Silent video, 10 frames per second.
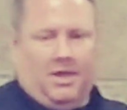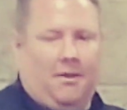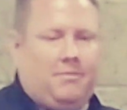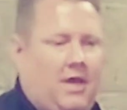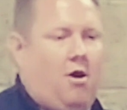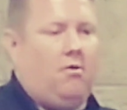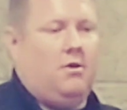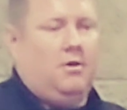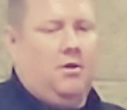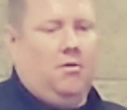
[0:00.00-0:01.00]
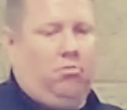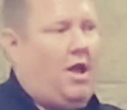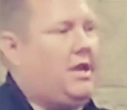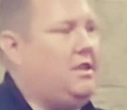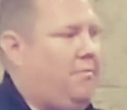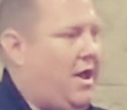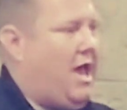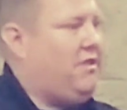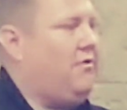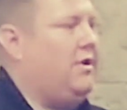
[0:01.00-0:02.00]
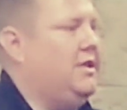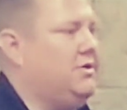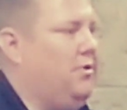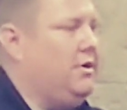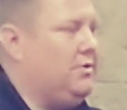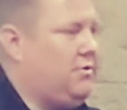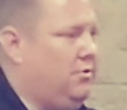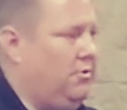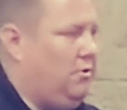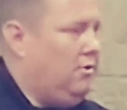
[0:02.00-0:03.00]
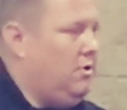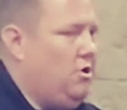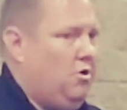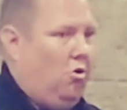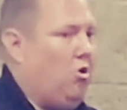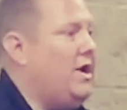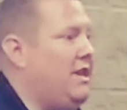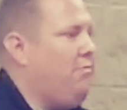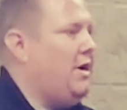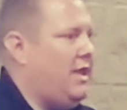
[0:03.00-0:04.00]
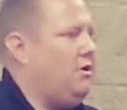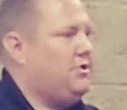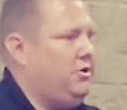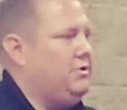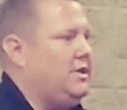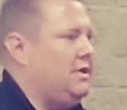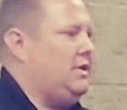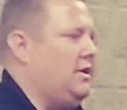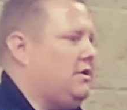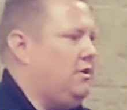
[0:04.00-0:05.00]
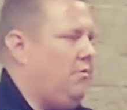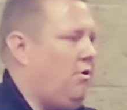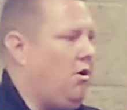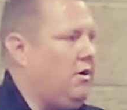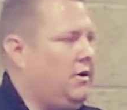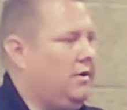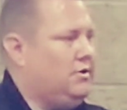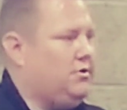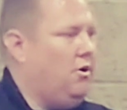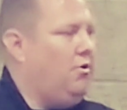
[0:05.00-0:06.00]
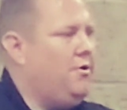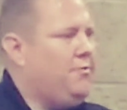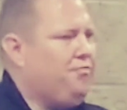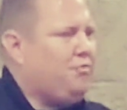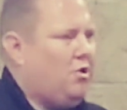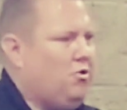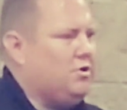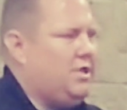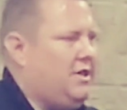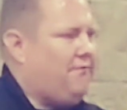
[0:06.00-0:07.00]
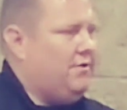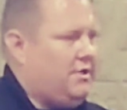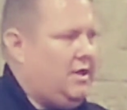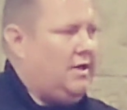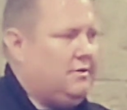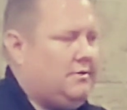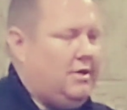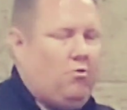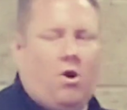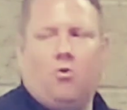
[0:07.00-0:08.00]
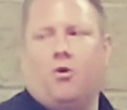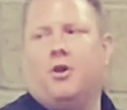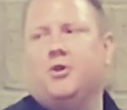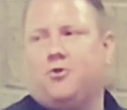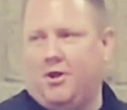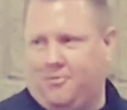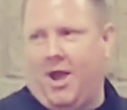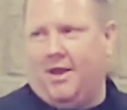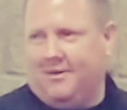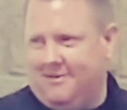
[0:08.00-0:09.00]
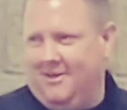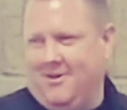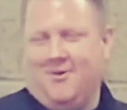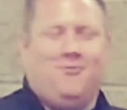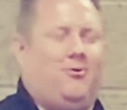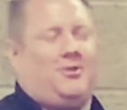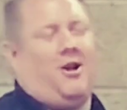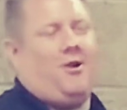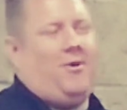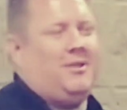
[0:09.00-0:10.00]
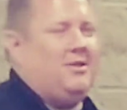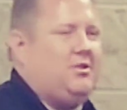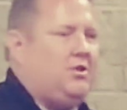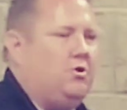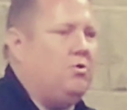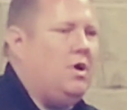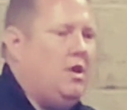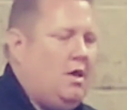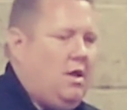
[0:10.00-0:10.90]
camped out, blocking the path for kids going to school, or anybody else using it to get to the park. So those are the different things. And while we're on the trespass, we'll talk about this too.